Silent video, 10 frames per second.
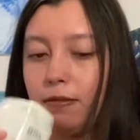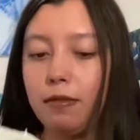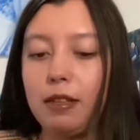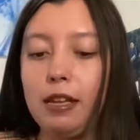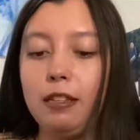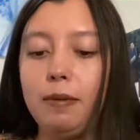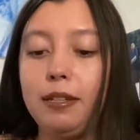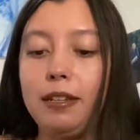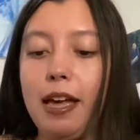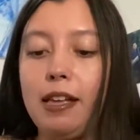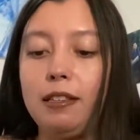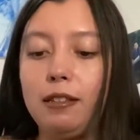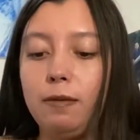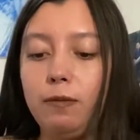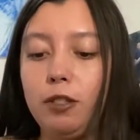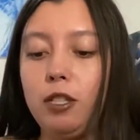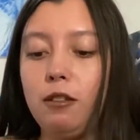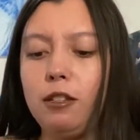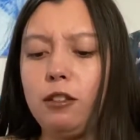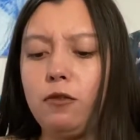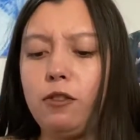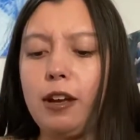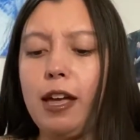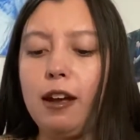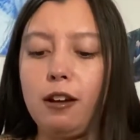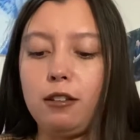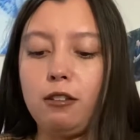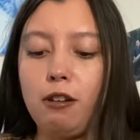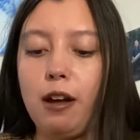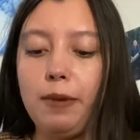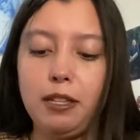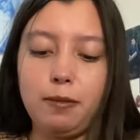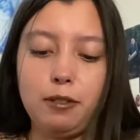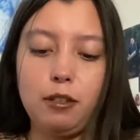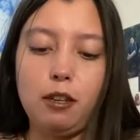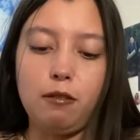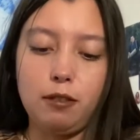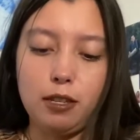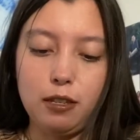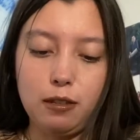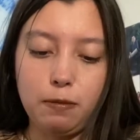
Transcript: It smells nice. So this is for hair. So how am I supposed to use this?